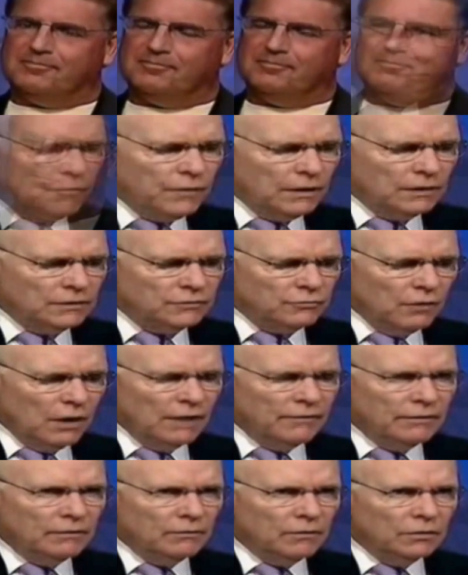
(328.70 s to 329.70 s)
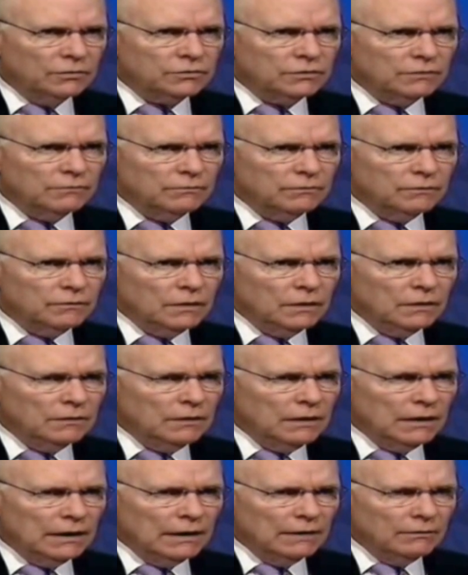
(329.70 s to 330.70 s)
What do you think is driving most of,
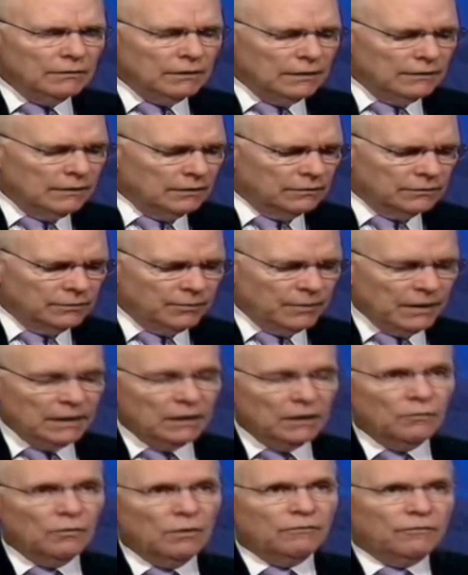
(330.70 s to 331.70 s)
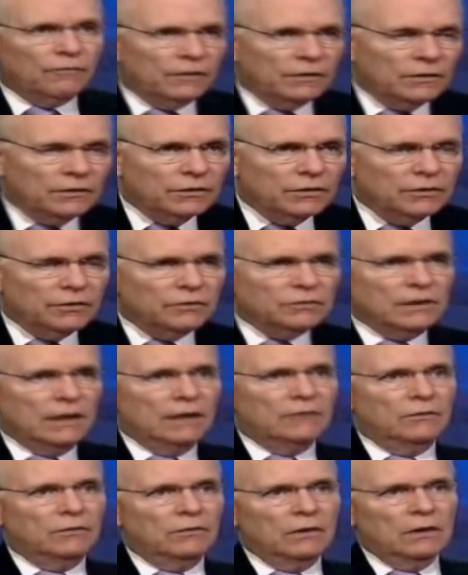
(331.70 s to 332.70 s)
and depending on what figure you use,
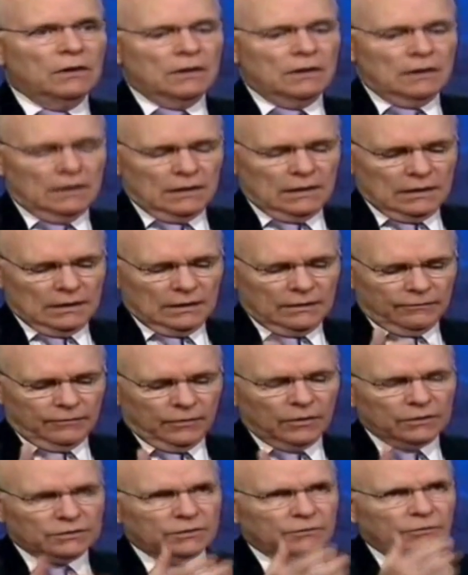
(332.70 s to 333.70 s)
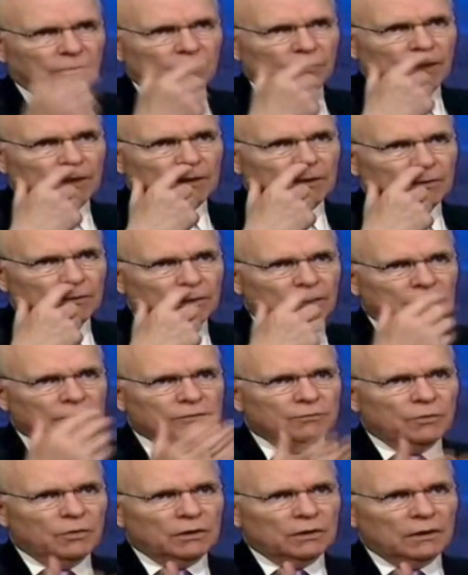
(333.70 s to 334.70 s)
Andrew Ferguson wrote about you in his
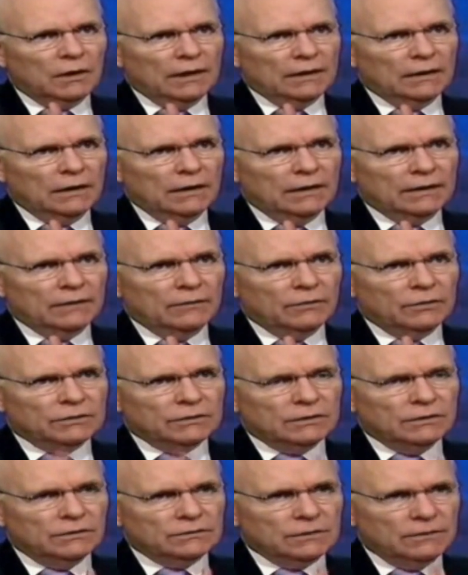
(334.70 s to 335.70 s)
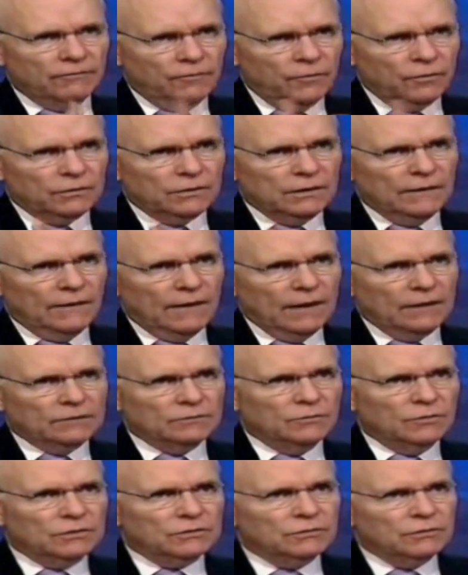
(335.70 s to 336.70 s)
book, Land of Lincoln, where he said there's some 14,000
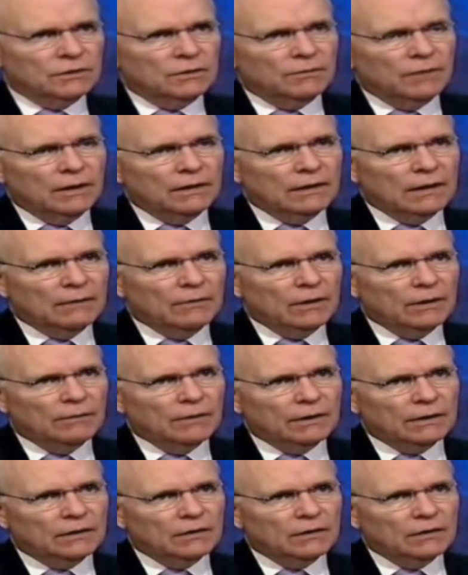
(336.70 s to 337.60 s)
books written about Abraham